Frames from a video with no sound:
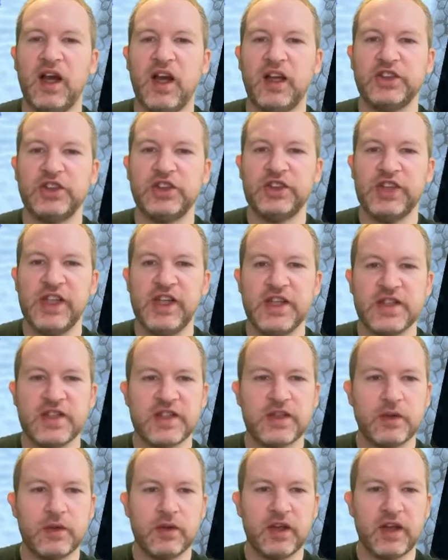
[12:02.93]
She's
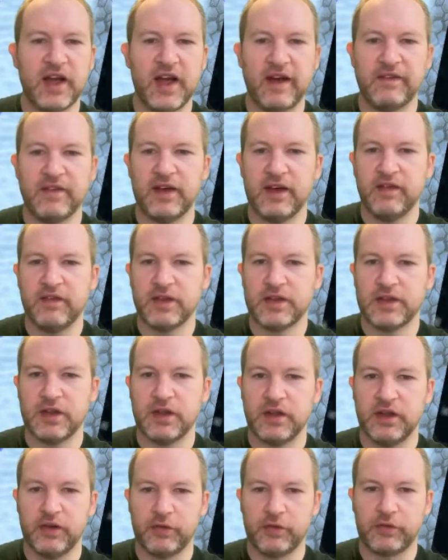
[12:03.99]
still going to have another
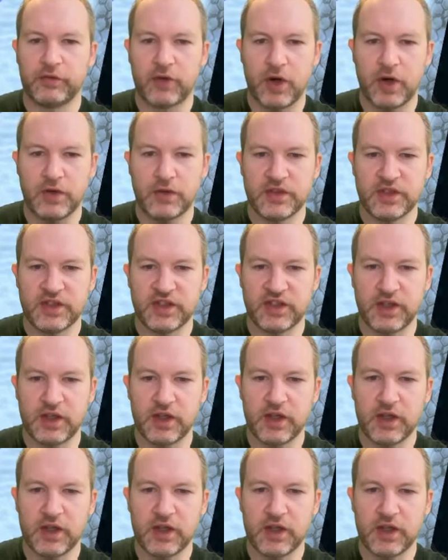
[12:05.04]
turn of Frozen.